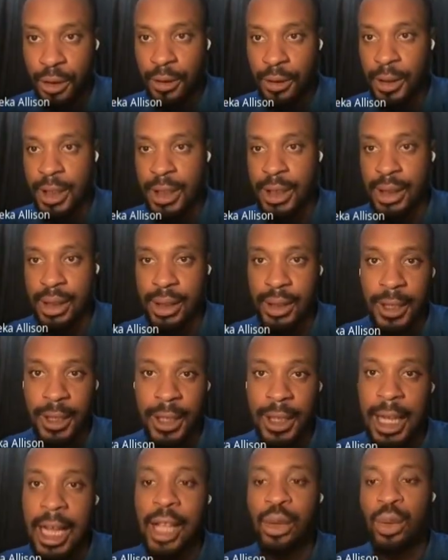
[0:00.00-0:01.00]
So the
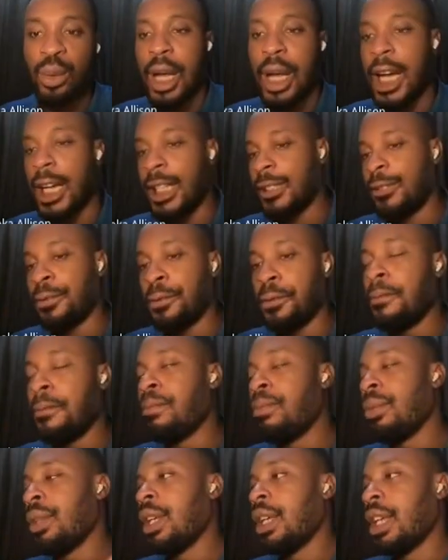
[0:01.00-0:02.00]
client will ask for,
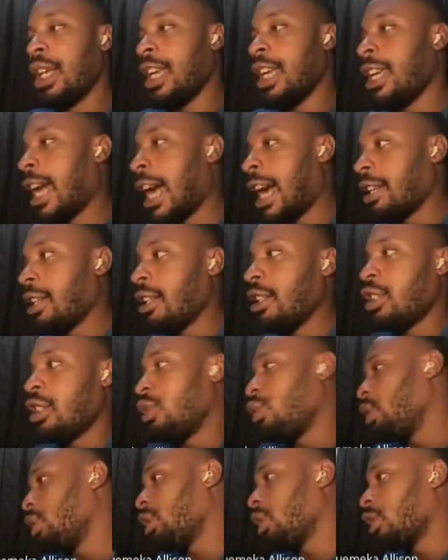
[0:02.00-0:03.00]
hey, I need
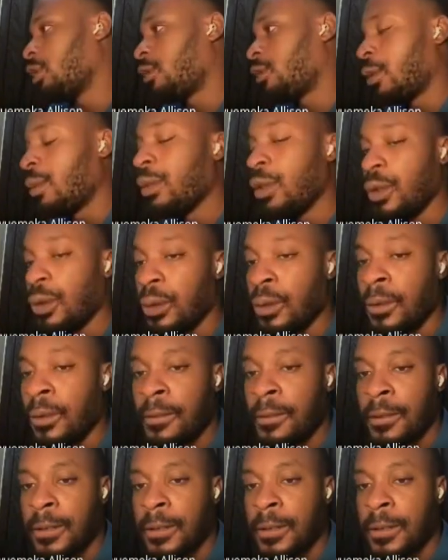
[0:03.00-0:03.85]
this resource from you.